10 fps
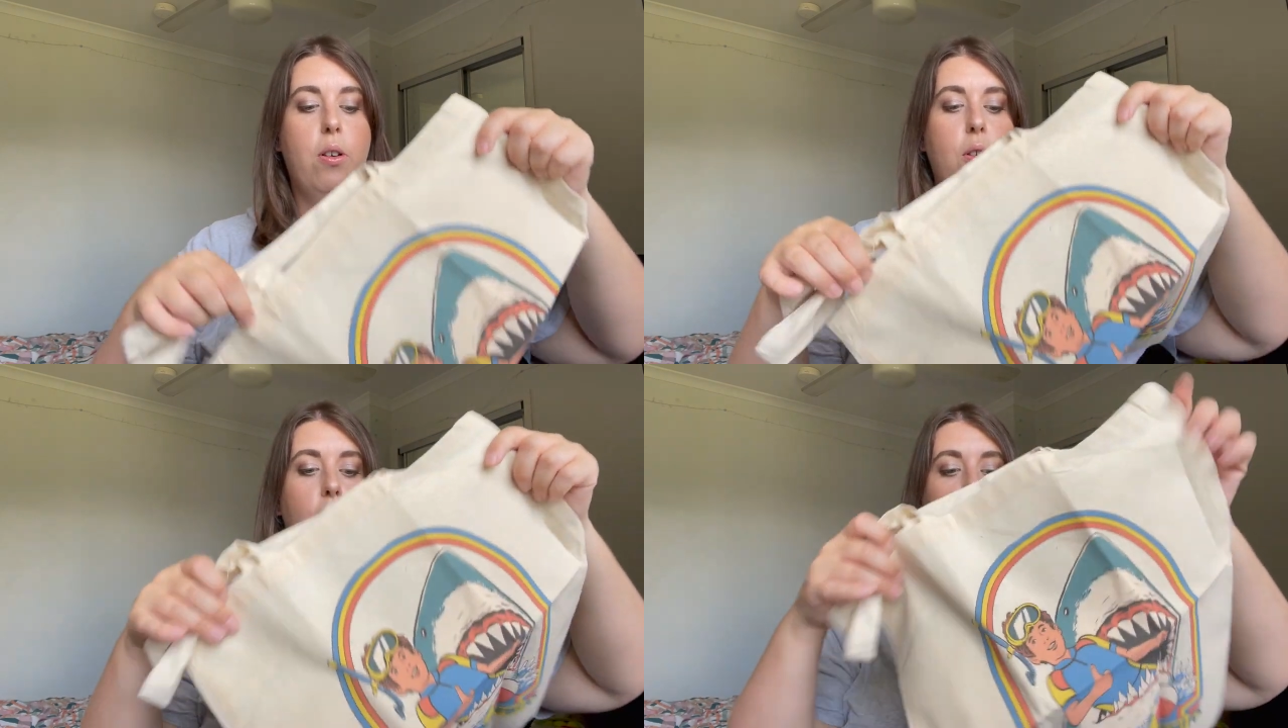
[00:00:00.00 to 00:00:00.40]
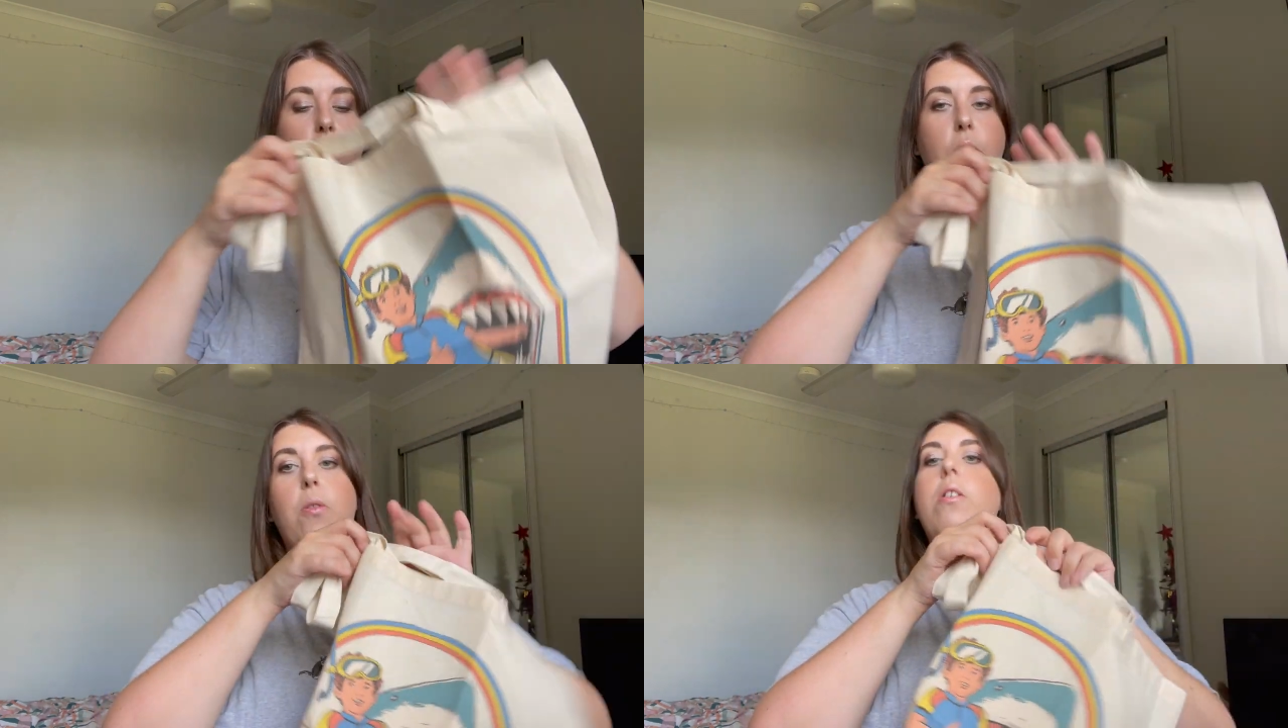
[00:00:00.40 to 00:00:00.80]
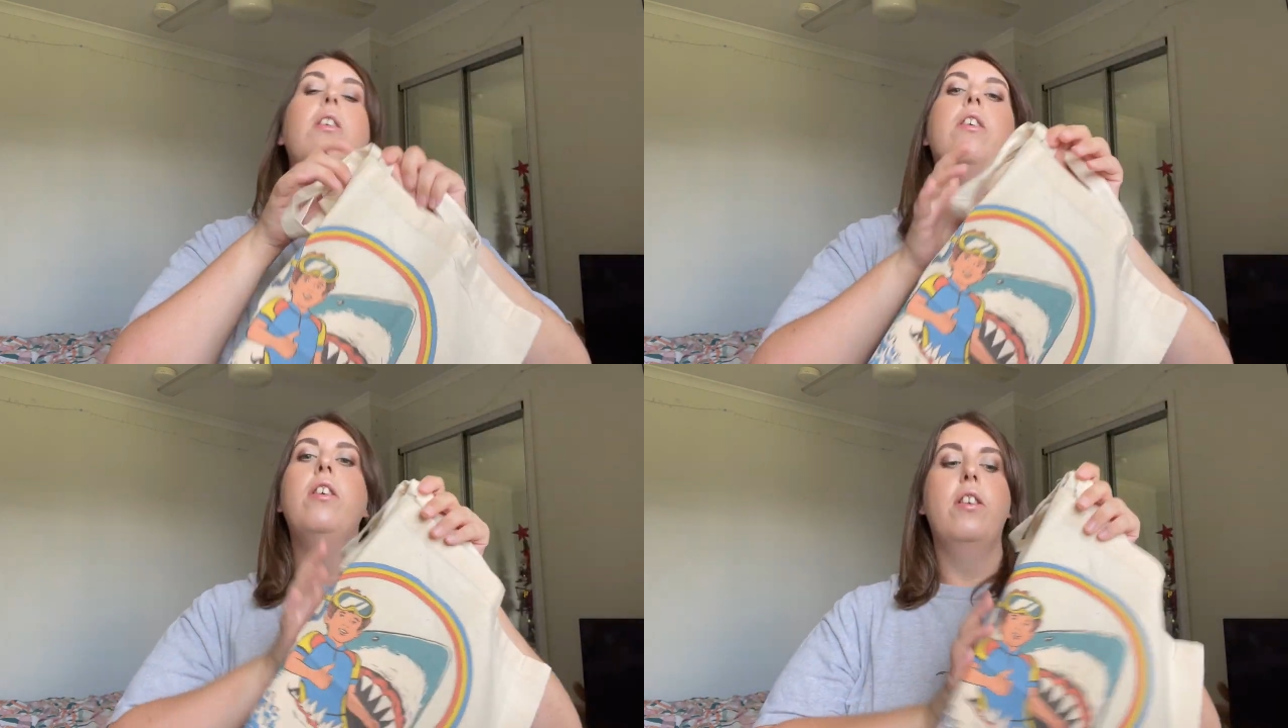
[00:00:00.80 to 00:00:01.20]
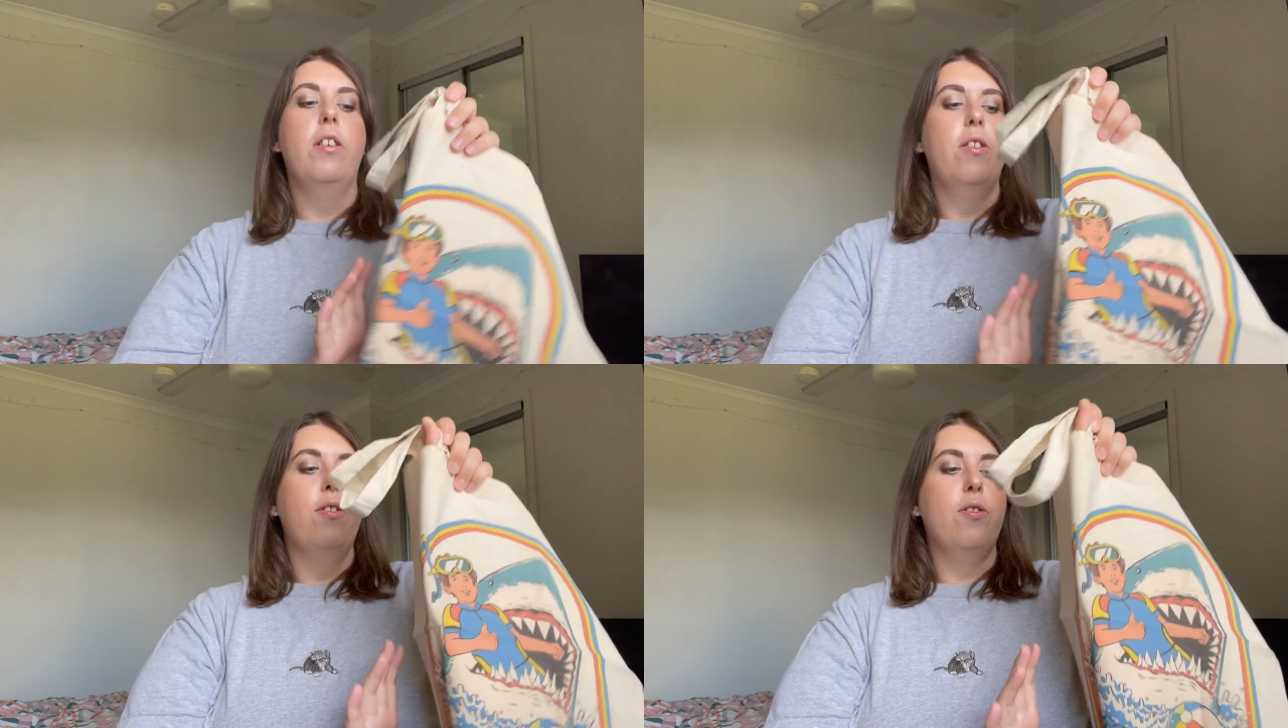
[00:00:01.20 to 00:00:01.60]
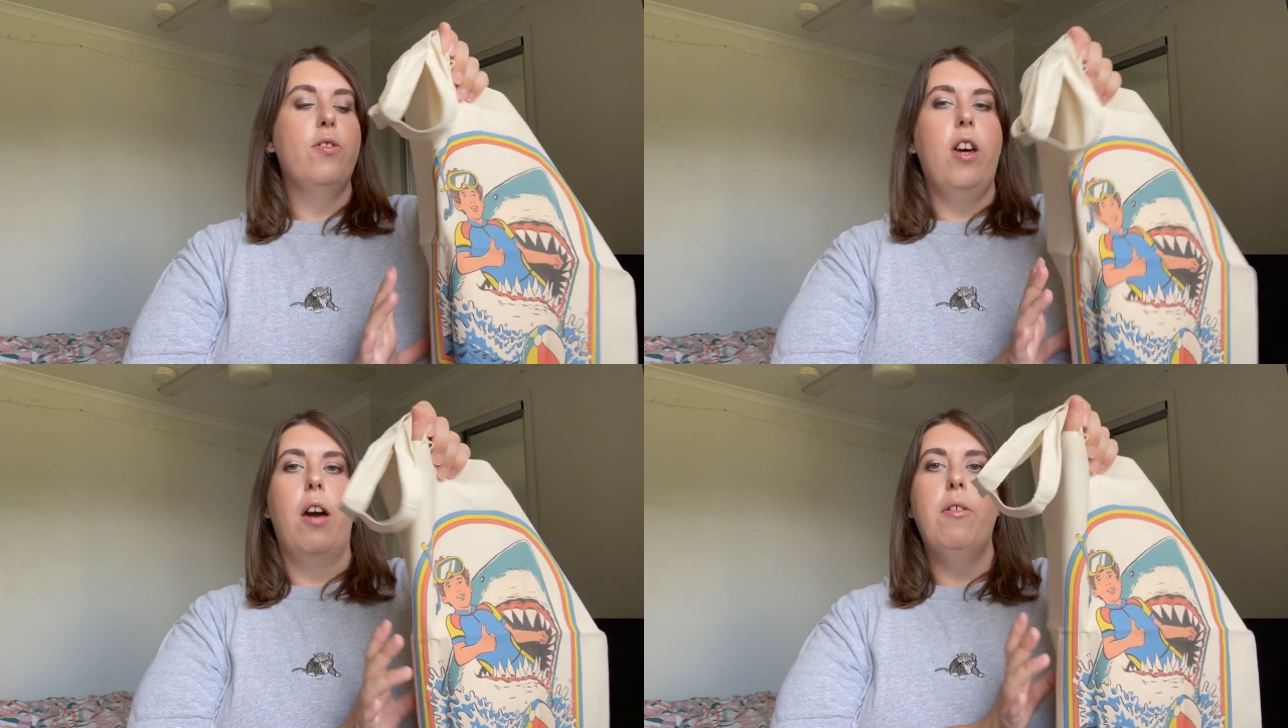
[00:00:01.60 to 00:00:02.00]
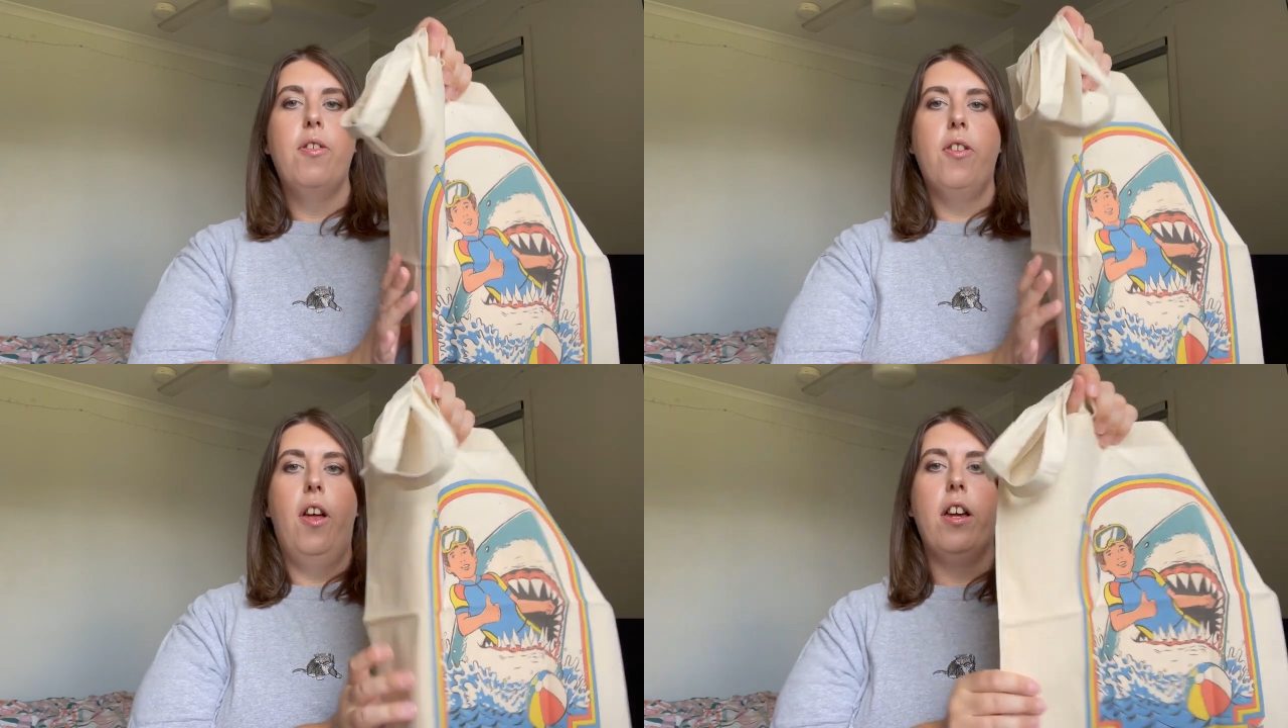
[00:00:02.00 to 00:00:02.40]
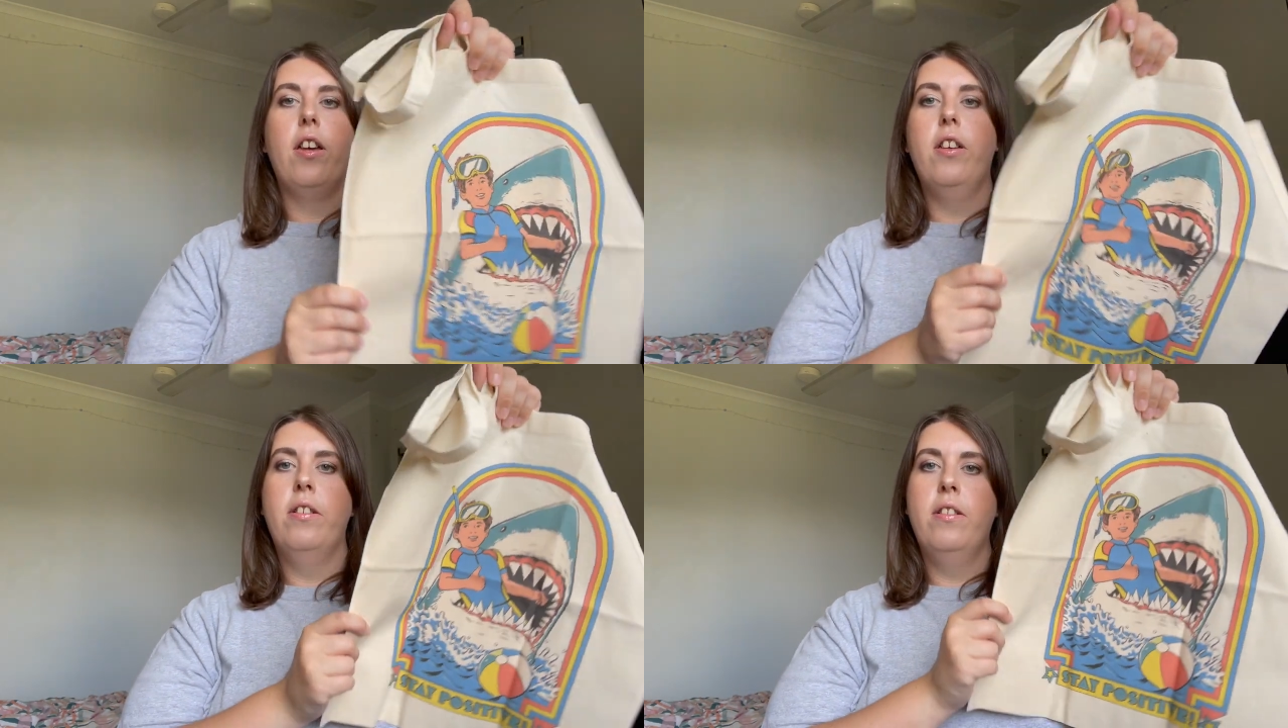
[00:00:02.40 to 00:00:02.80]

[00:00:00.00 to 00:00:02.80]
cool. So it's like,